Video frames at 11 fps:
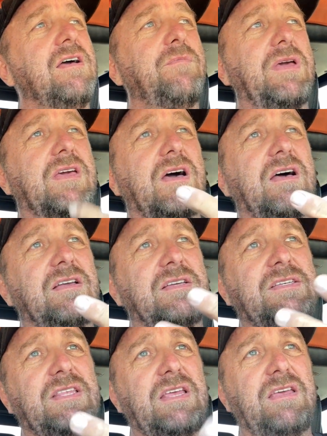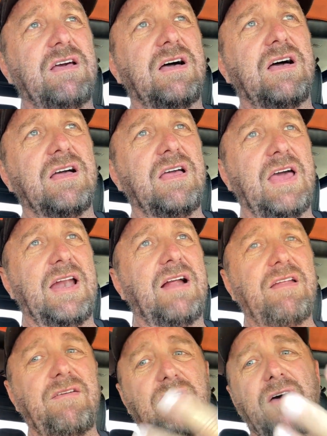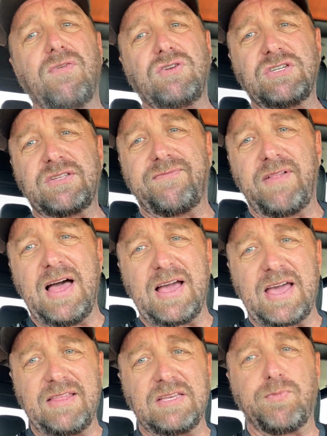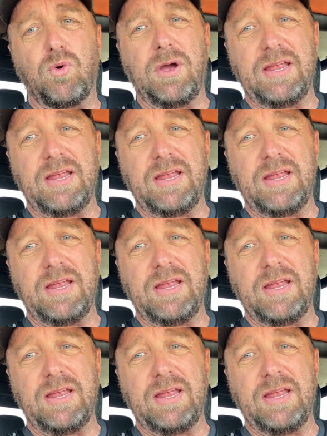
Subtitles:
because and I don't even offer just the flag at this point.